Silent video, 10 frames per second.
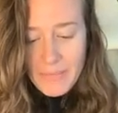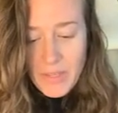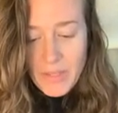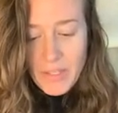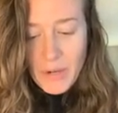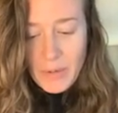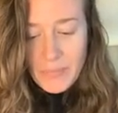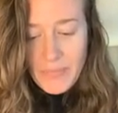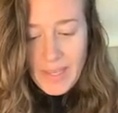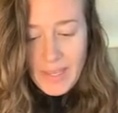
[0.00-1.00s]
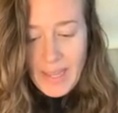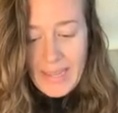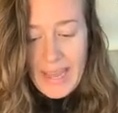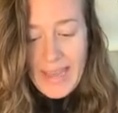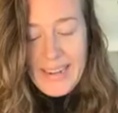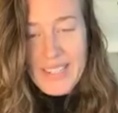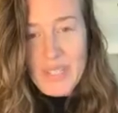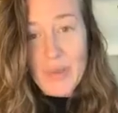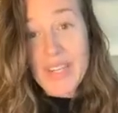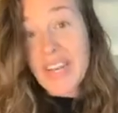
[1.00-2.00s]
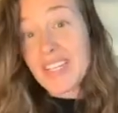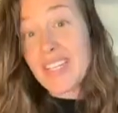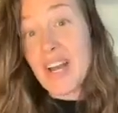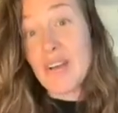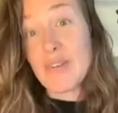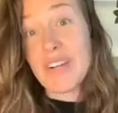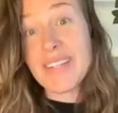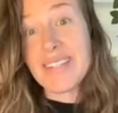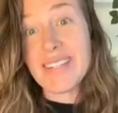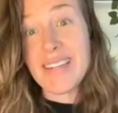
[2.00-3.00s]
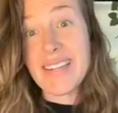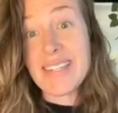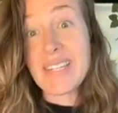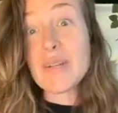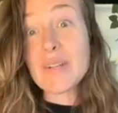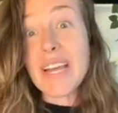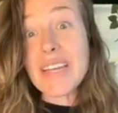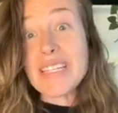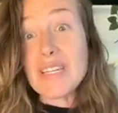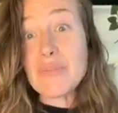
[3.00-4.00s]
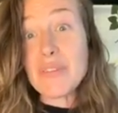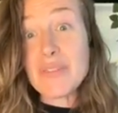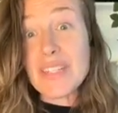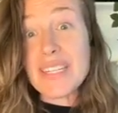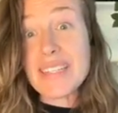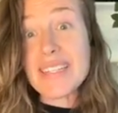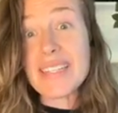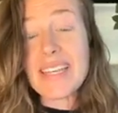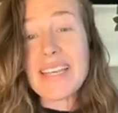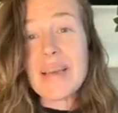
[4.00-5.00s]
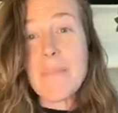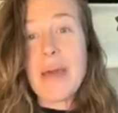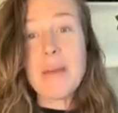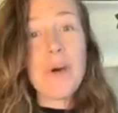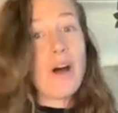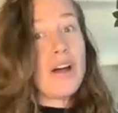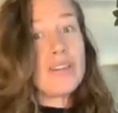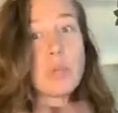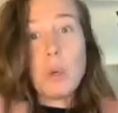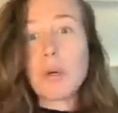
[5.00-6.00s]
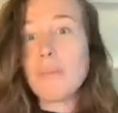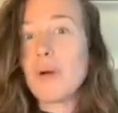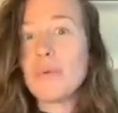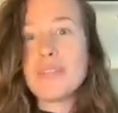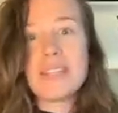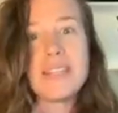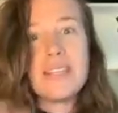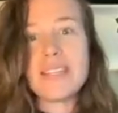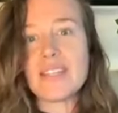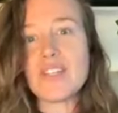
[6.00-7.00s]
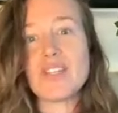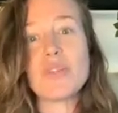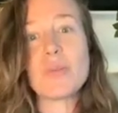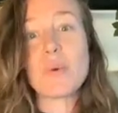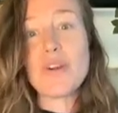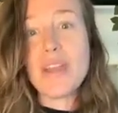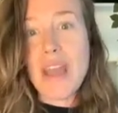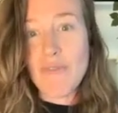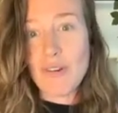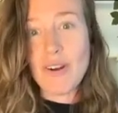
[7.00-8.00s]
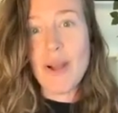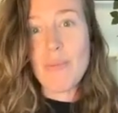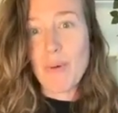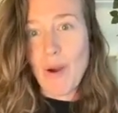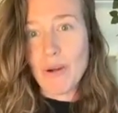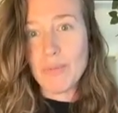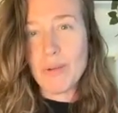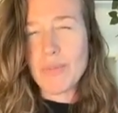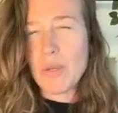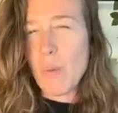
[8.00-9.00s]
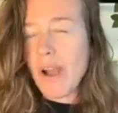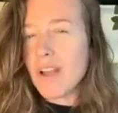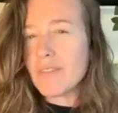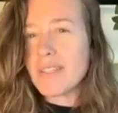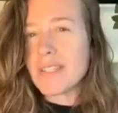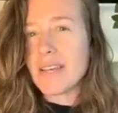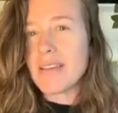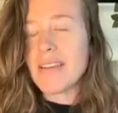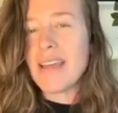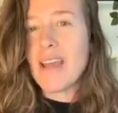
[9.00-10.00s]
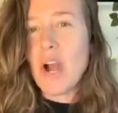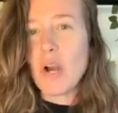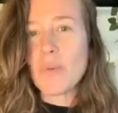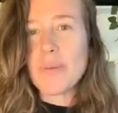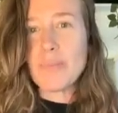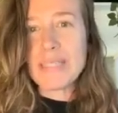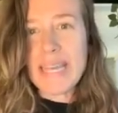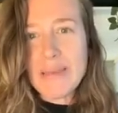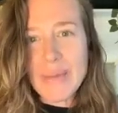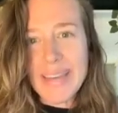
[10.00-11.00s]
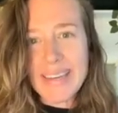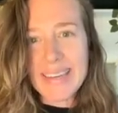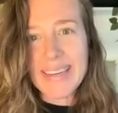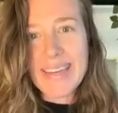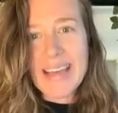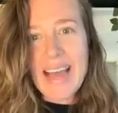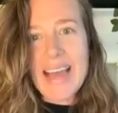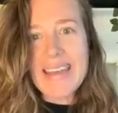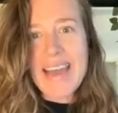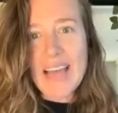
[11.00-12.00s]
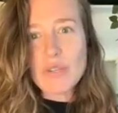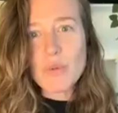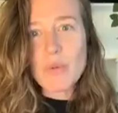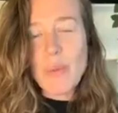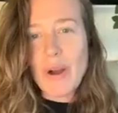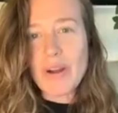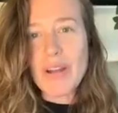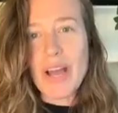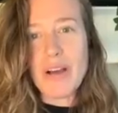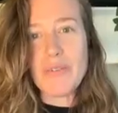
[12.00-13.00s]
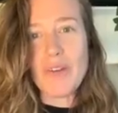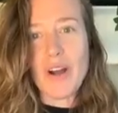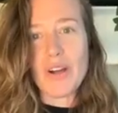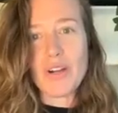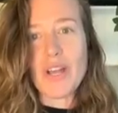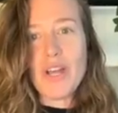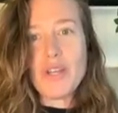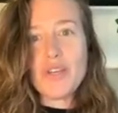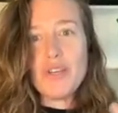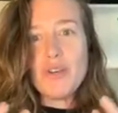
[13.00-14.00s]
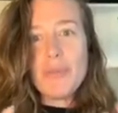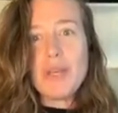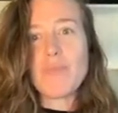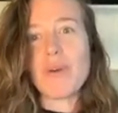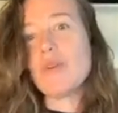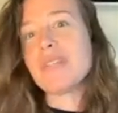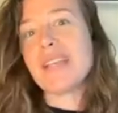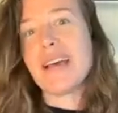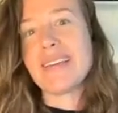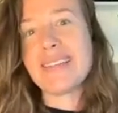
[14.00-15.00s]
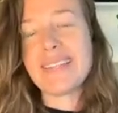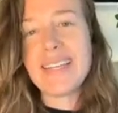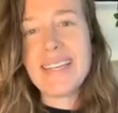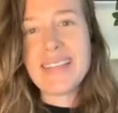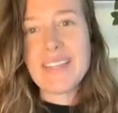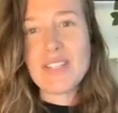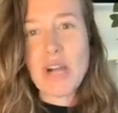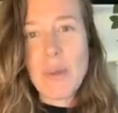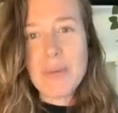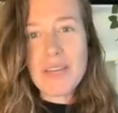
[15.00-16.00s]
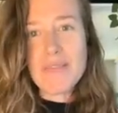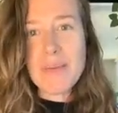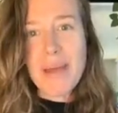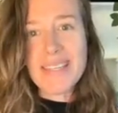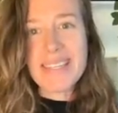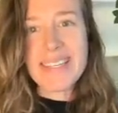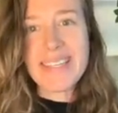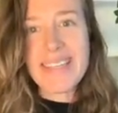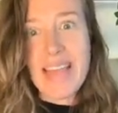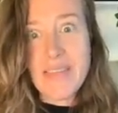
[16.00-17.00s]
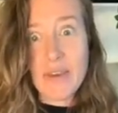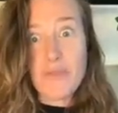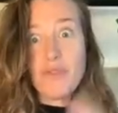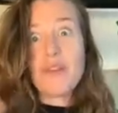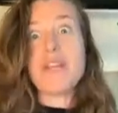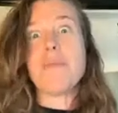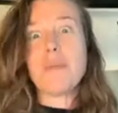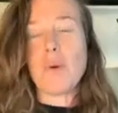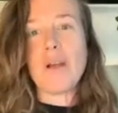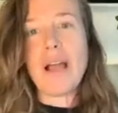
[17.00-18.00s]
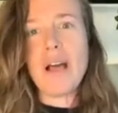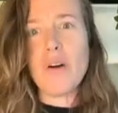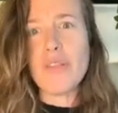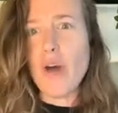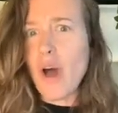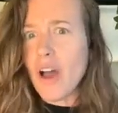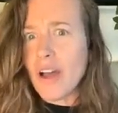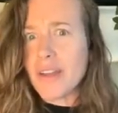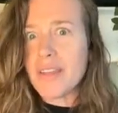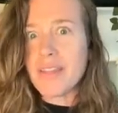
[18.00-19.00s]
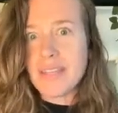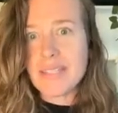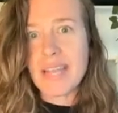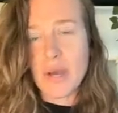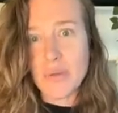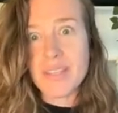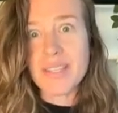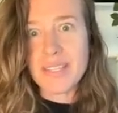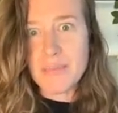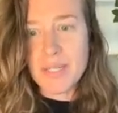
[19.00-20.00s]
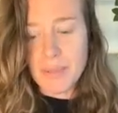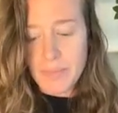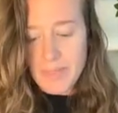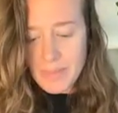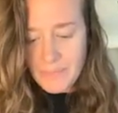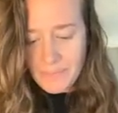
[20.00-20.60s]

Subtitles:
so again, until the 1900s and until 1950s, menopause, hormones, these issues were never a problem. So why all of a sudden are we blaming a natural part of our human process, the stopping of the menses and the freedom and more health, on these health symptoms?